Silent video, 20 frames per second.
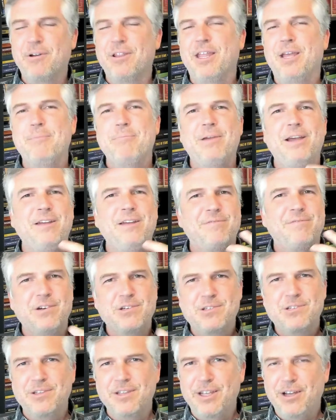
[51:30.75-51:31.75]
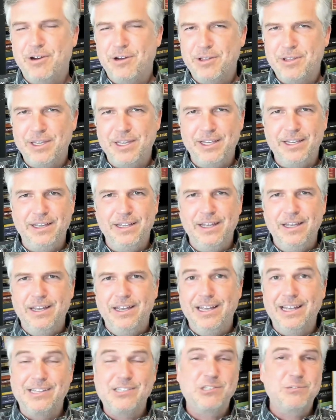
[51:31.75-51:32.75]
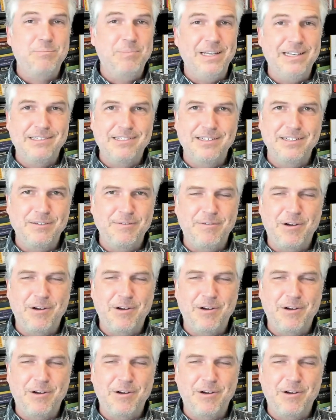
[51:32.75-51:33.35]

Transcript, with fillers: where they pay virtually all the expenses